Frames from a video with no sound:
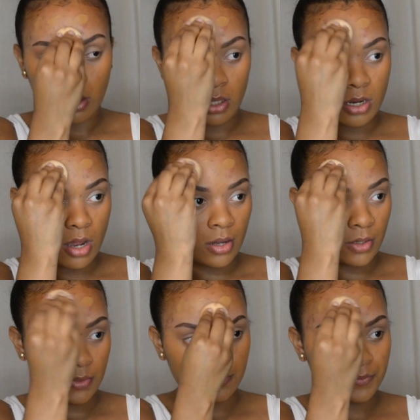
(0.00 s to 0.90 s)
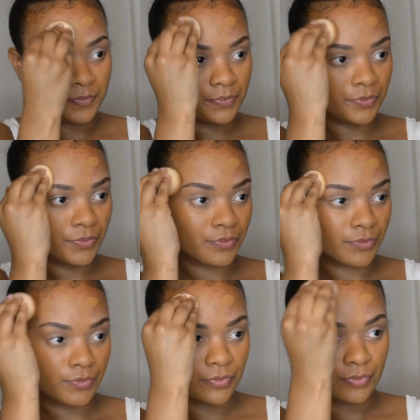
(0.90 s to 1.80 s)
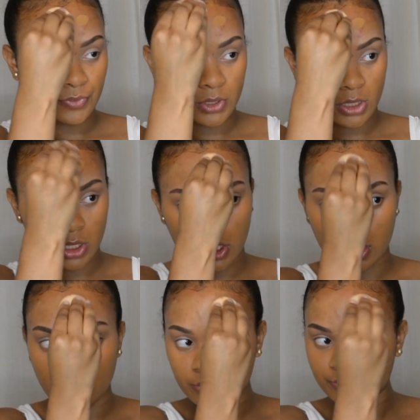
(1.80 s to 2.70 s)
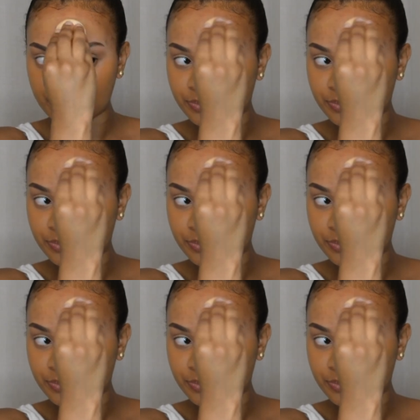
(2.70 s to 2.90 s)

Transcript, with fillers: And, um, you know,